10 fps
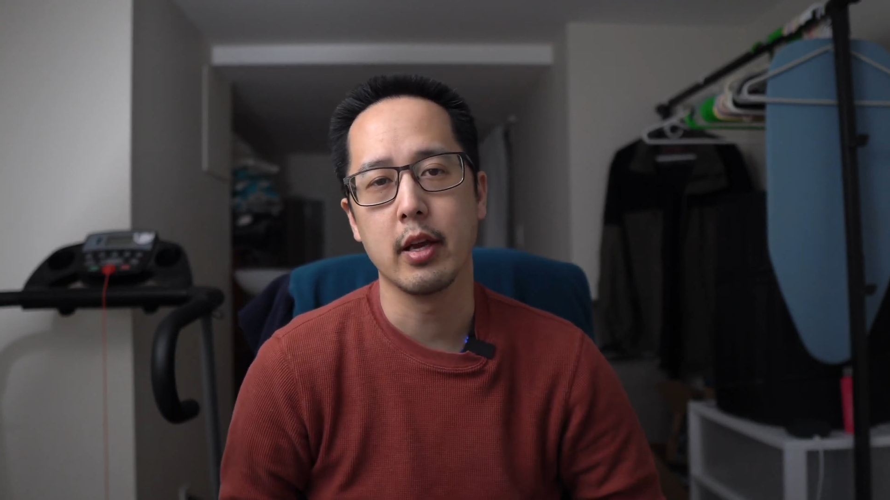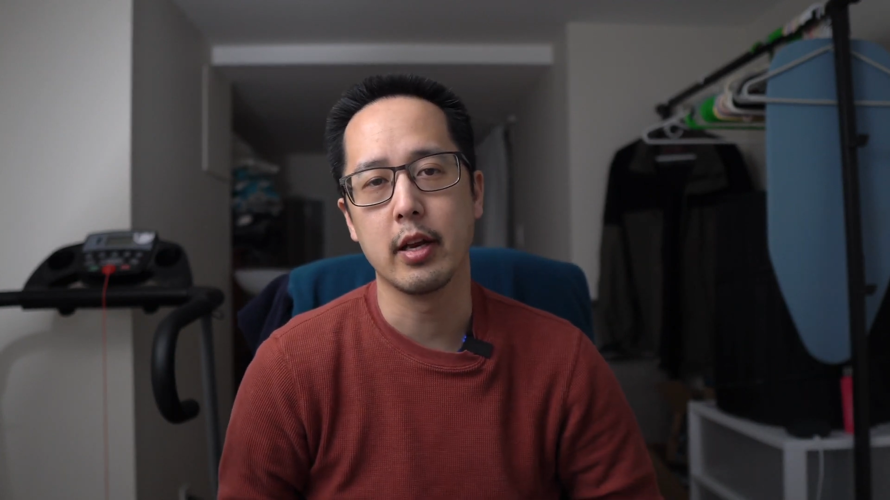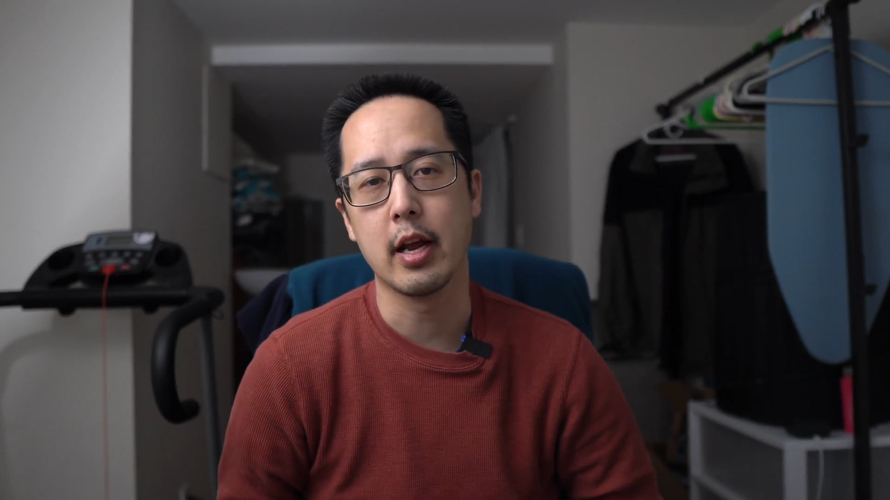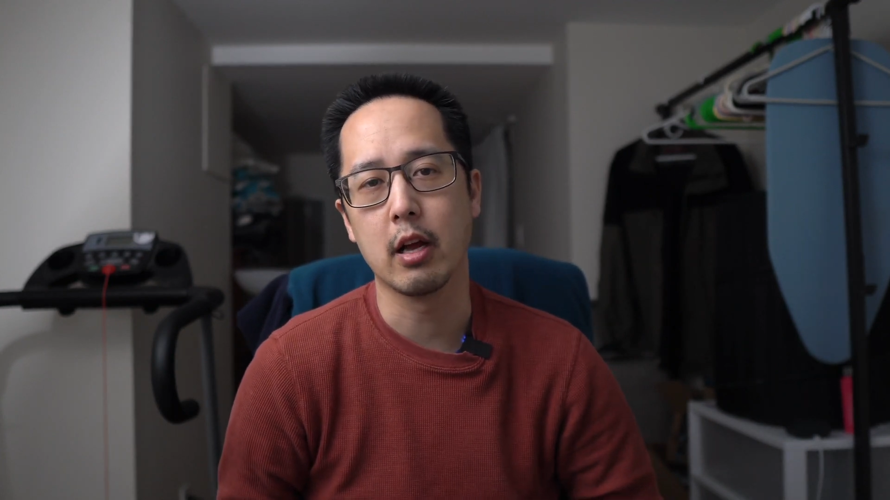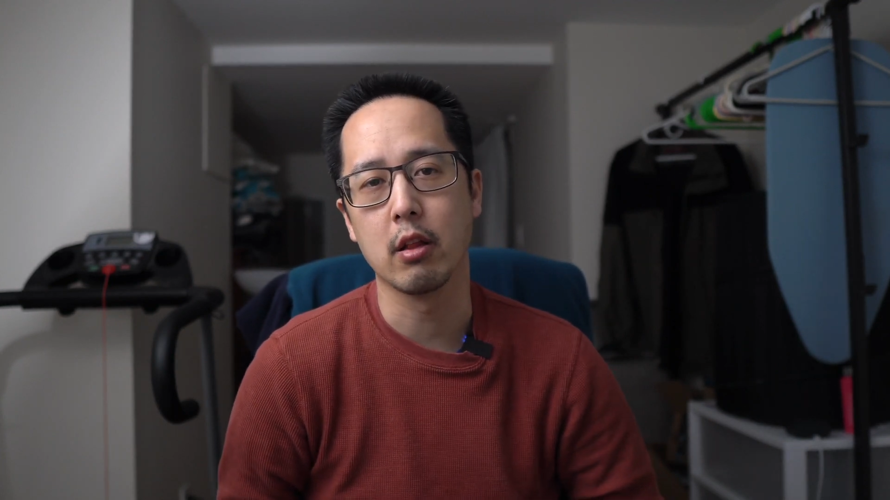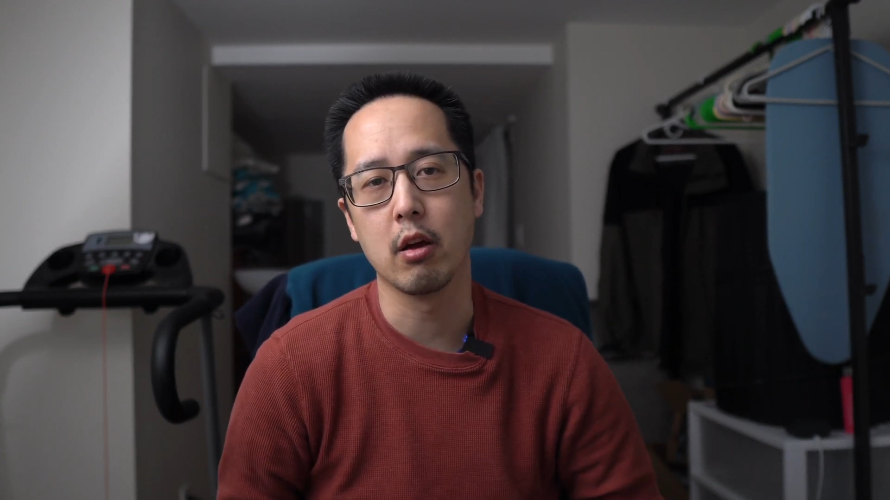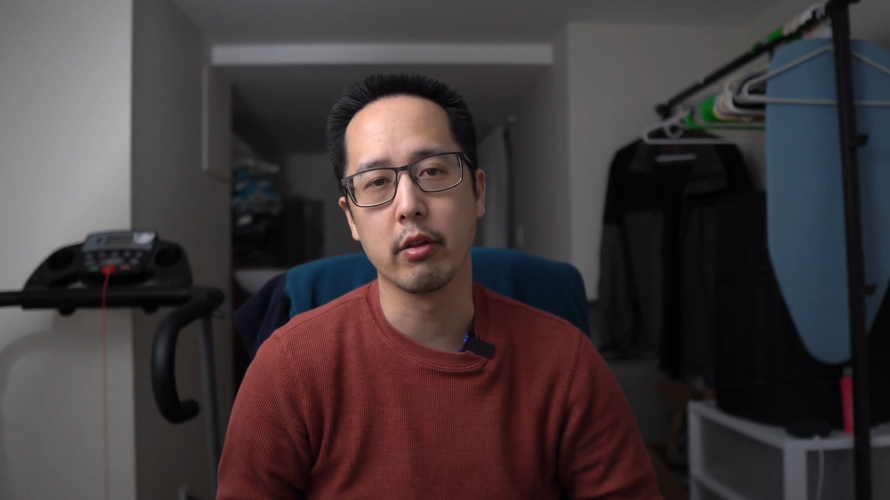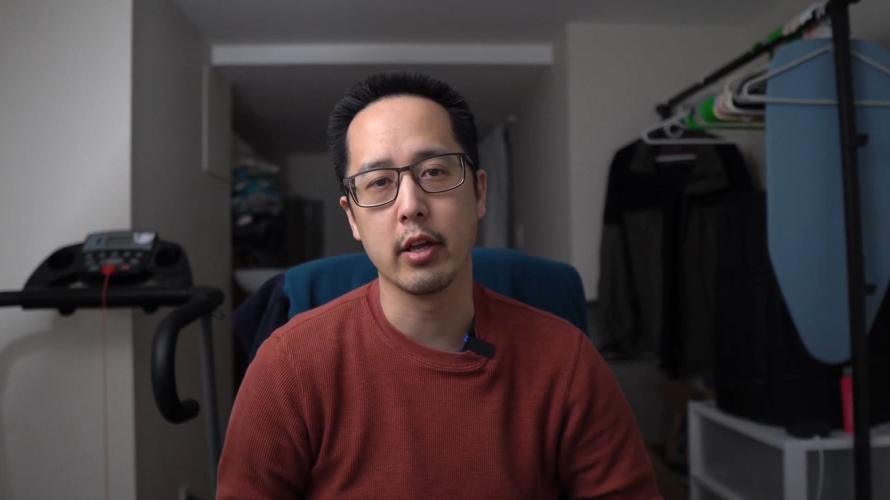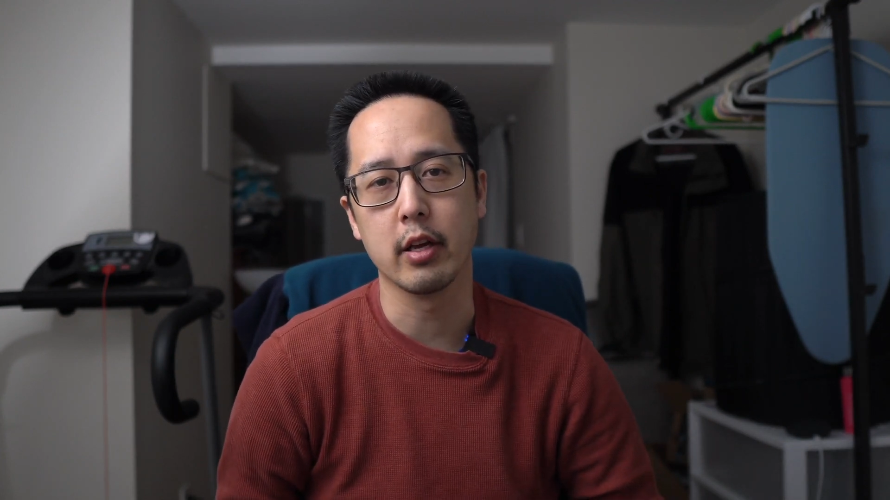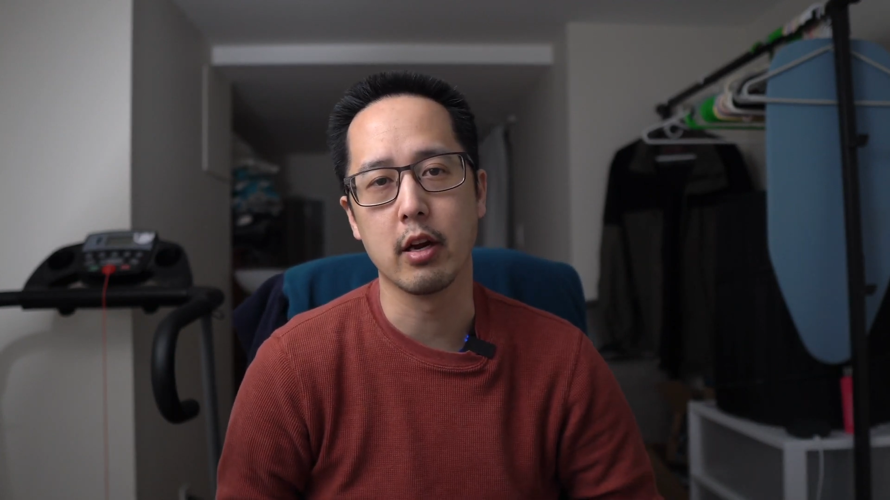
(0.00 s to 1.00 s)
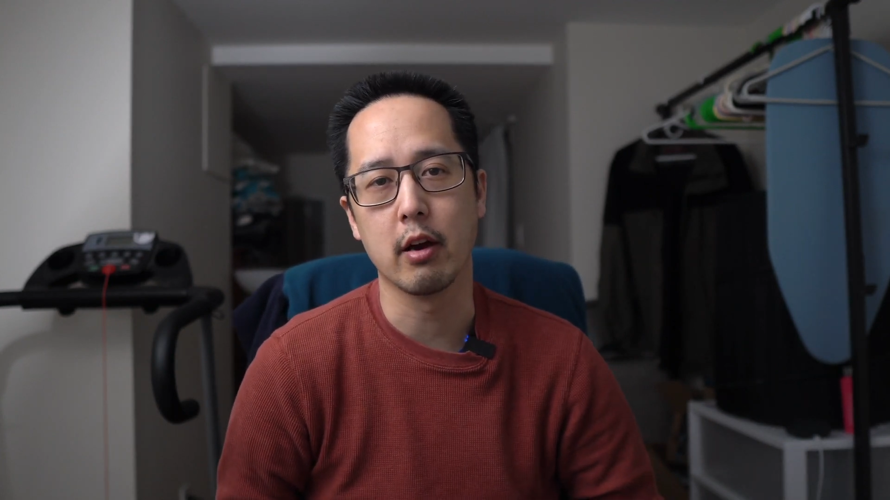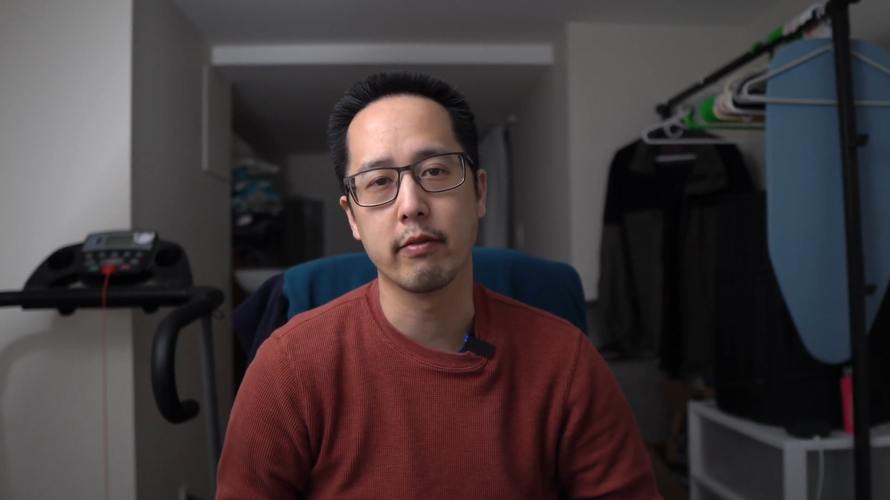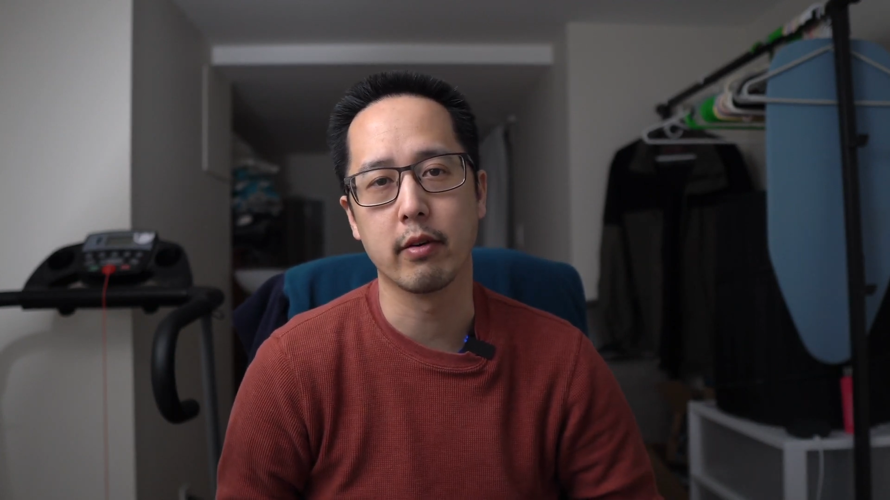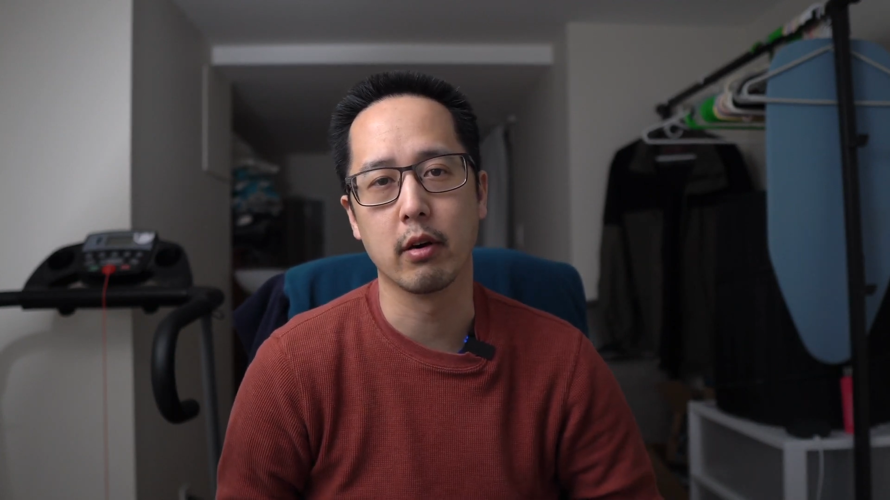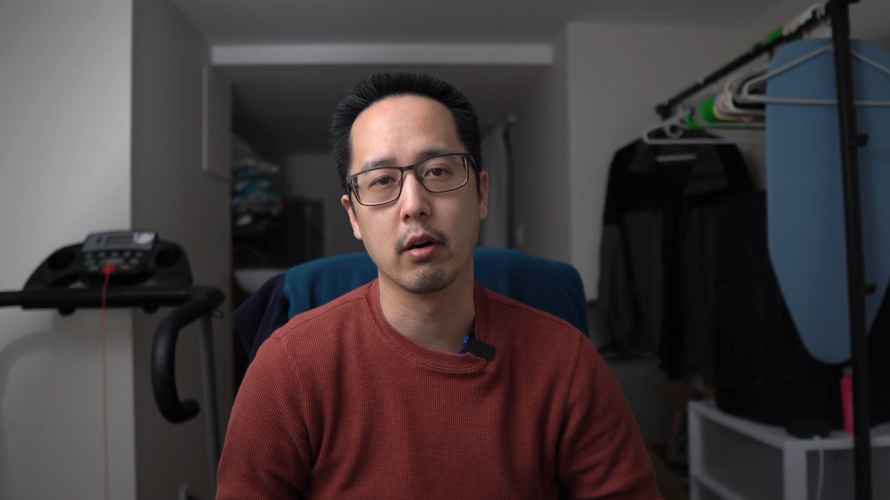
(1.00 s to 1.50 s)
and how long they can
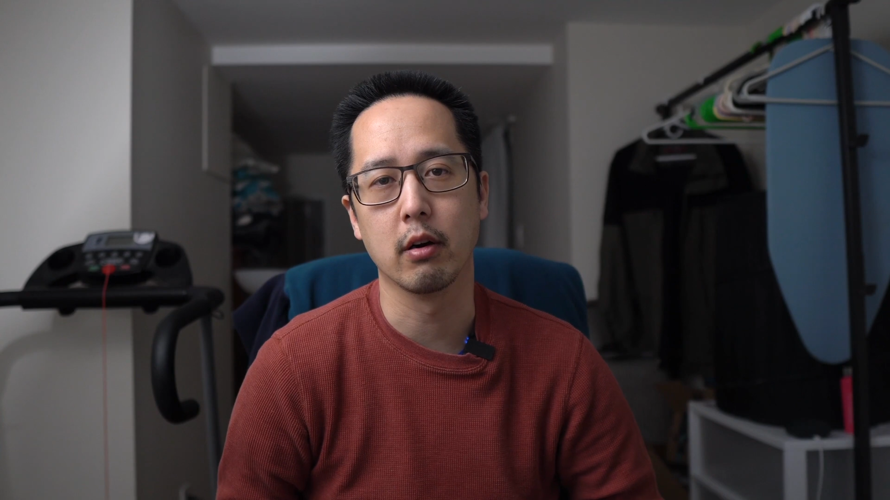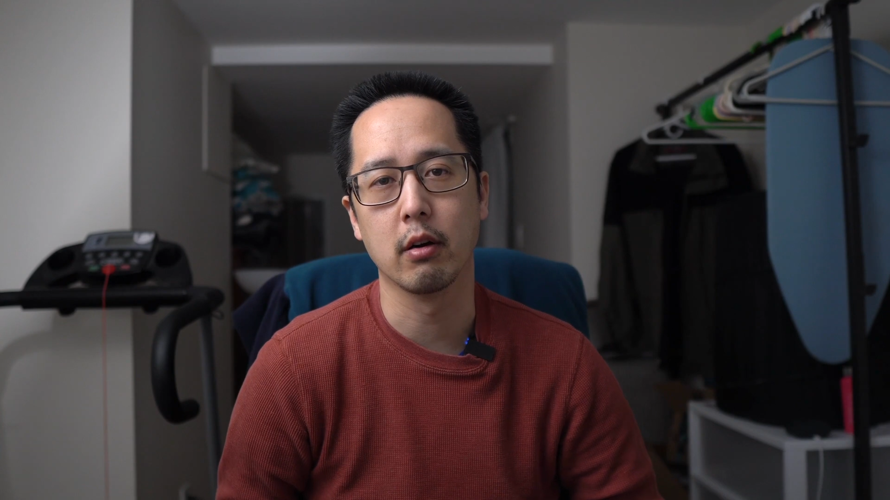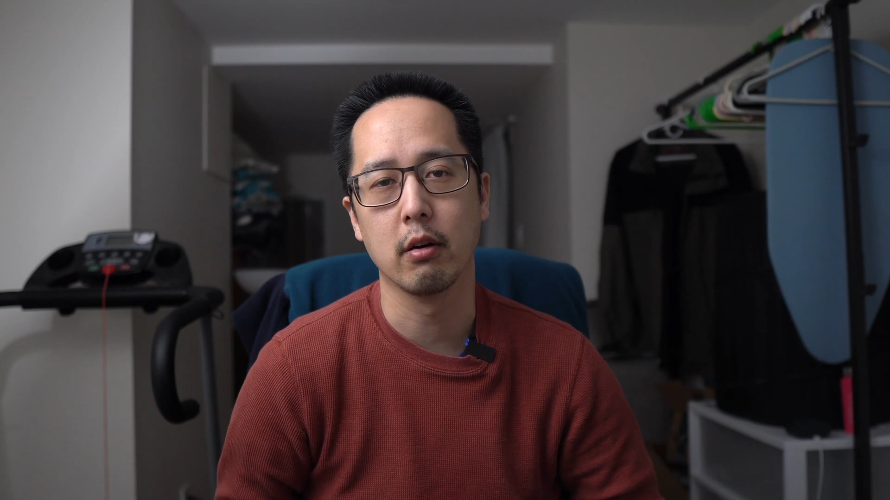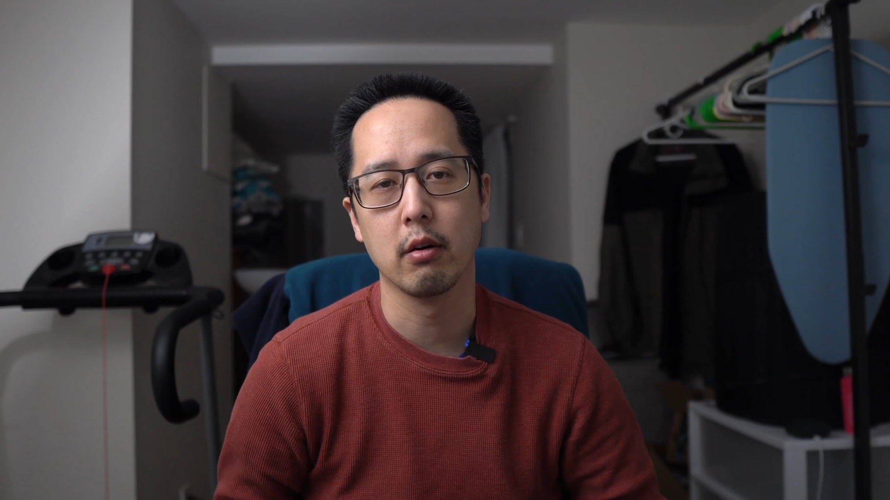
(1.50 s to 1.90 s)
offer